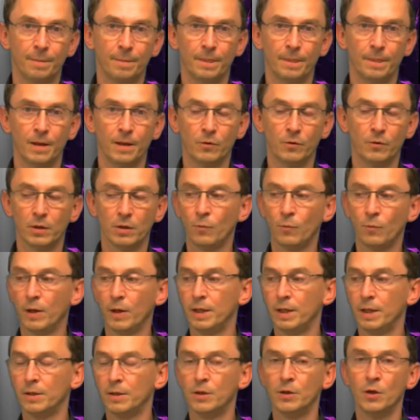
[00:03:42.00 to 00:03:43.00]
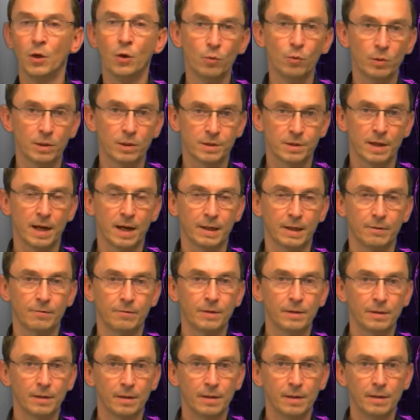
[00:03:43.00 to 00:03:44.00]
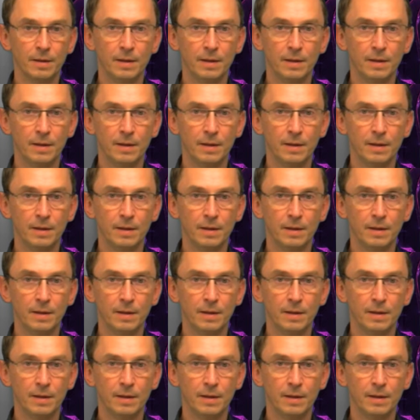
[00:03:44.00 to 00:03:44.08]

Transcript: The only way you know it's accurate